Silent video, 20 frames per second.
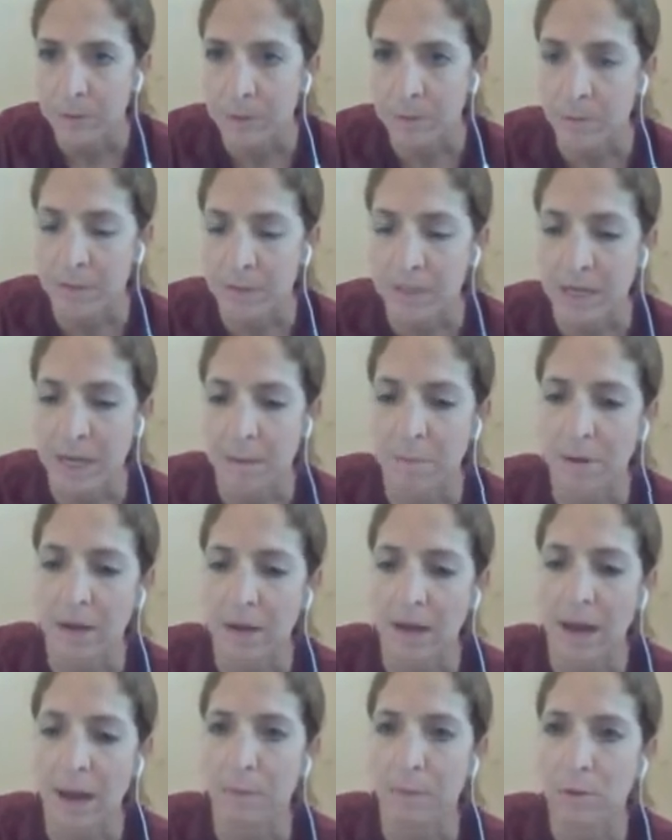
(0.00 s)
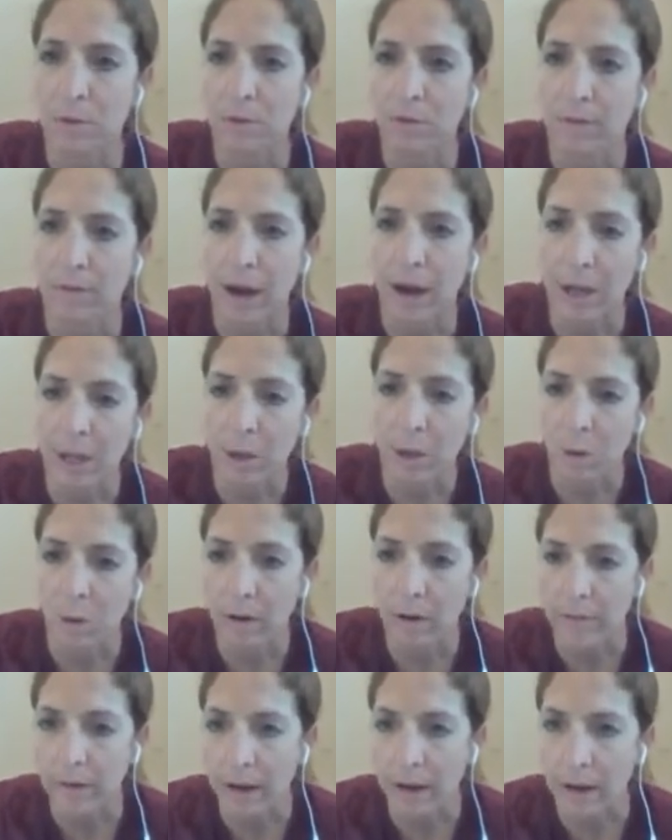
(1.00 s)
I'm going to type in absolute value
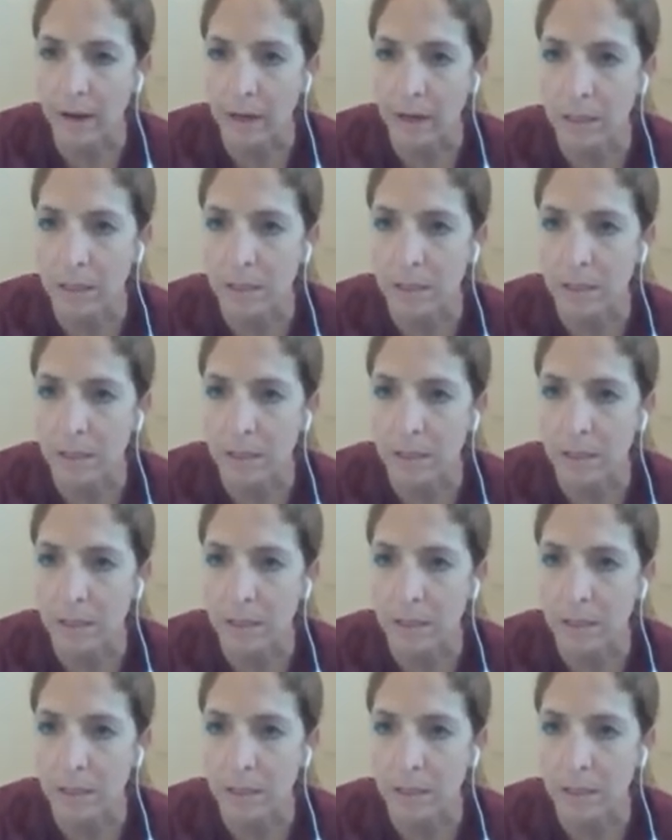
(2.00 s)
of x,